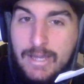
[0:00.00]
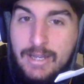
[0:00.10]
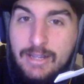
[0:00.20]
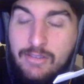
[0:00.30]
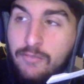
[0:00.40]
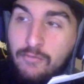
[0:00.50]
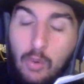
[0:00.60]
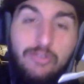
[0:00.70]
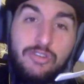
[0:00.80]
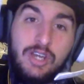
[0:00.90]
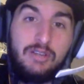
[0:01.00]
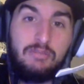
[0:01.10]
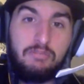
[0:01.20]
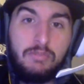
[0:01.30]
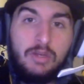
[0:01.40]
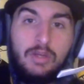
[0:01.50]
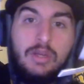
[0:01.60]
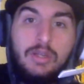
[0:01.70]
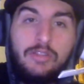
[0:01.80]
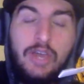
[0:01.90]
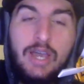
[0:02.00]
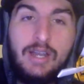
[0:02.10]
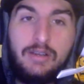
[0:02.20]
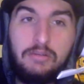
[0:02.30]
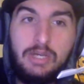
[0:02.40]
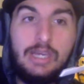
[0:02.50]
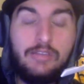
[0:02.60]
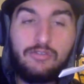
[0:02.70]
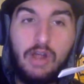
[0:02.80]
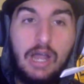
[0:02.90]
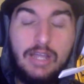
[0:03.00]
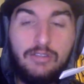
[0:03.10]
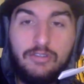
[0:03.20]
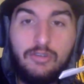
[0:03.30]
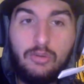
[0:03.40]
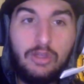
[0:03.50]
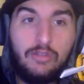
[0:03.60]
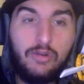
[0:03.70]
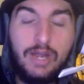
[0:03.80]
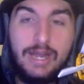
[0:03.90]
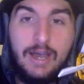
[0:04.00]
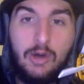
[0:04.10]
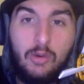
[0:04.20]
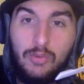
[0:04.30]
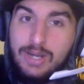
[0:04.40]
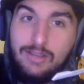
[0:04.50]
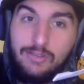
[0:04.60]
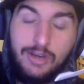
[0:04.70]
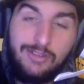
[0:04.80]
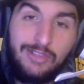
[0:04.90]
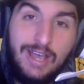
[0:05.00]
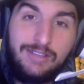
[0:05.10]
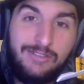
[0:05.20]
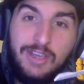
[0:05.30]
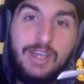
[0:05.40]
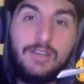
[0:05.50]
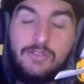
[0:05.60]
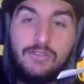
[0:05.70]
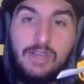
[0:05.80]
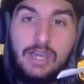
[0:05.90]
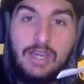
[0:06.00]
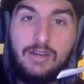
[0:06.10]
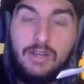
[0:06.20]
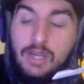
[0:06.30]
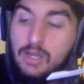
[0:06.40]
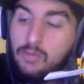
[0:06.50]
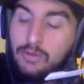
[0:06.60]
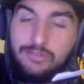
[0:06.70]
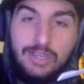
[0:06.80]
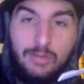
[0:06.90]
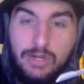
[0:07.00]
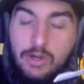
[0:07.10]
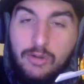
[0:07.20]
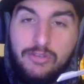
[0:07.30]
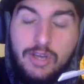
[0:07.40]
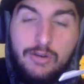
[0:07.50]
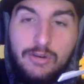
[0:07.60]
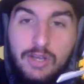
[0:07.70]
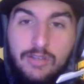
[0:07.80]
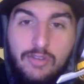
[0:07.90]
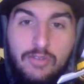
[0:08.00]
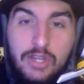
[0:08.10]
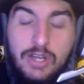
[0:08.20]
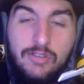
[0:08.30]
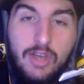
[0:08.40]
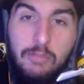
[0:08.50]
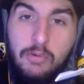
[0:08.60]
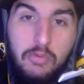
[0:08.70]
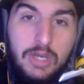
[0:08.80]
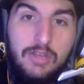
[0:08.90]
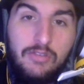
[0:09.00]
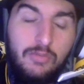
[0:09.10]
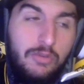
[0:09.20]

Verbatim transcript: And it's unfortunate that he's trying to do this right now when he's on his last legs. And we'll see what Cole Tucker does over the next couple of weeks.